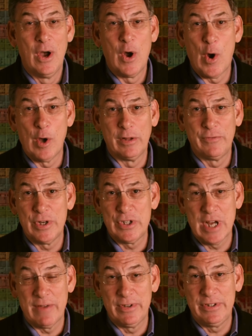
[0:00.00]
all of which
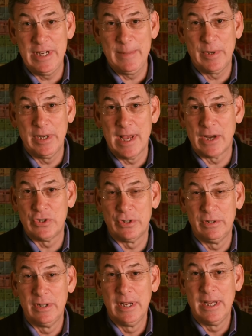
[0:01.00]
have a deep
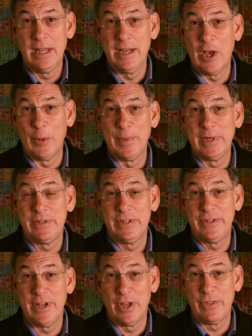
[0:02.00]
connection in helping to
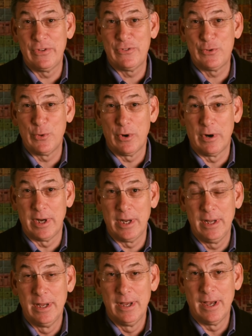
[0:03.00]
tell the story
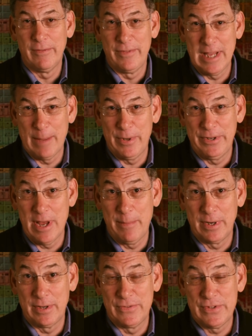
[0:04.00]
of the
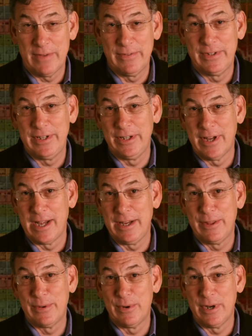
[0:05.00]
epidemic of seventeen
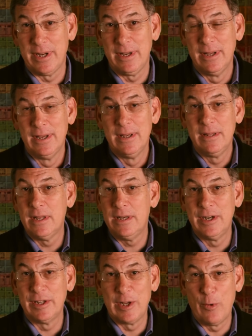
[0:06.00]
ninety-three that
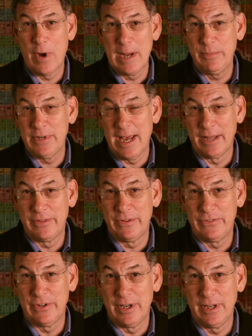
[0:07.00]
nearly wiped out the
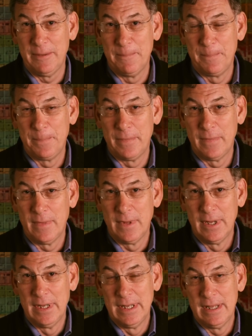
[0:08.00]
city.
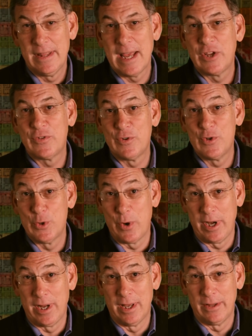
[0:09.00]
Thanks for
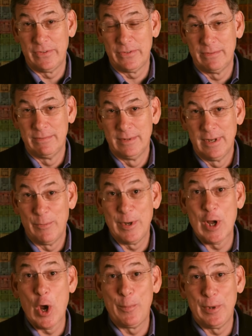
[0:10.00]
joining us. We
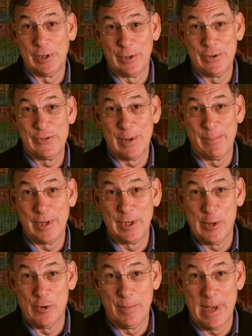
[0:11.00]
hope you learned something
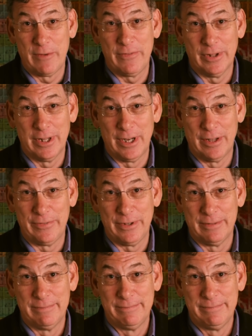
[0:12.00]
new about Philadelphia.